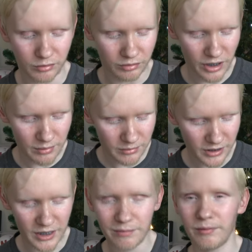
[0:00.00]
Dream
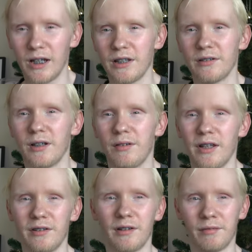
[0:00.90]
Take Flight
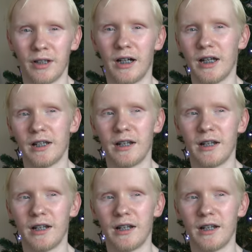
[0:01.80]
7879.